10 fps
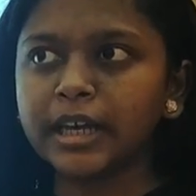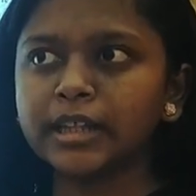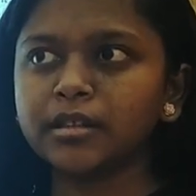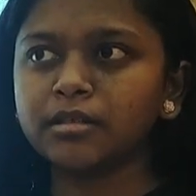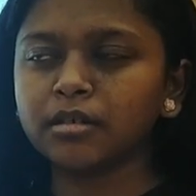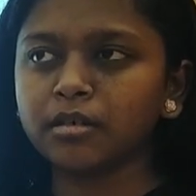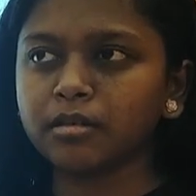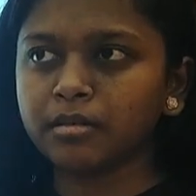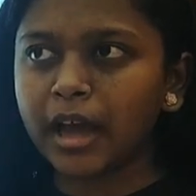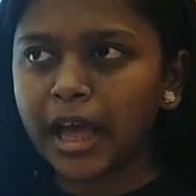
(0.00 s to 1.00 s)
the
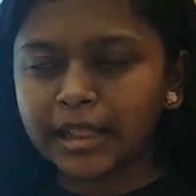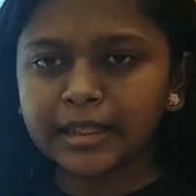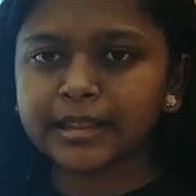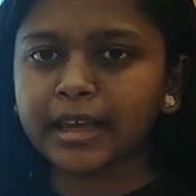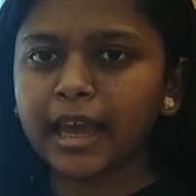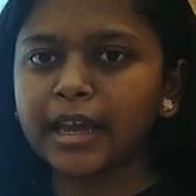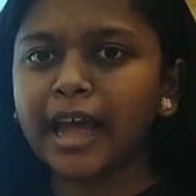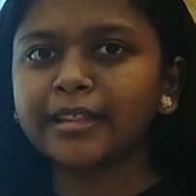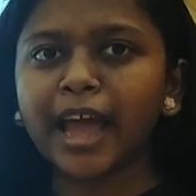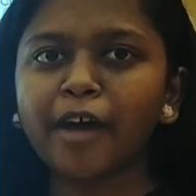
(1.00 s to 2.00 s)
health care, and they
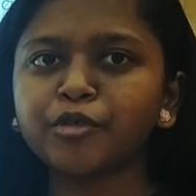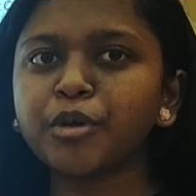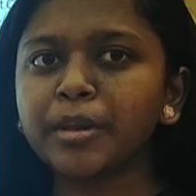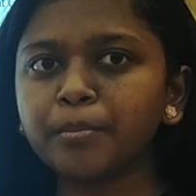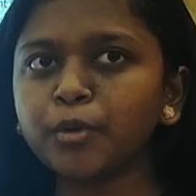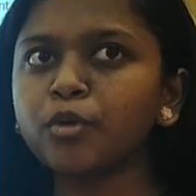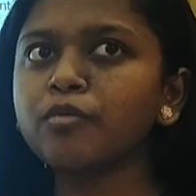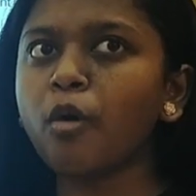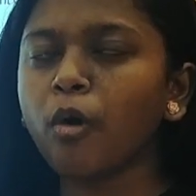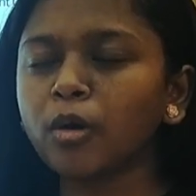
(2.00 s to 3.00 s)
have to improve
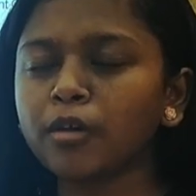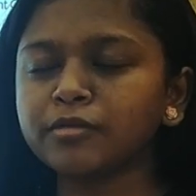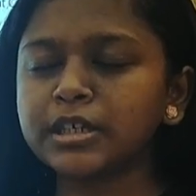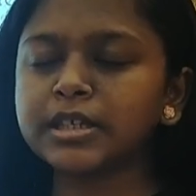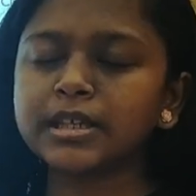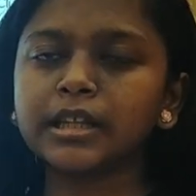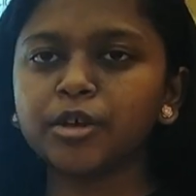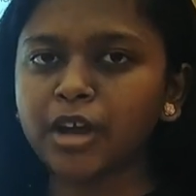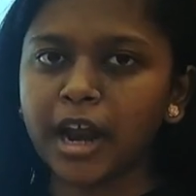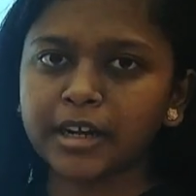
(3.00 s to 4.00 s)
all of these in
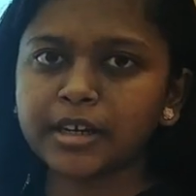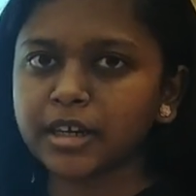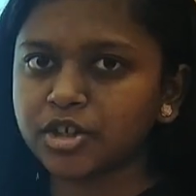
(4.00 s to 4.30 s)
United Nations.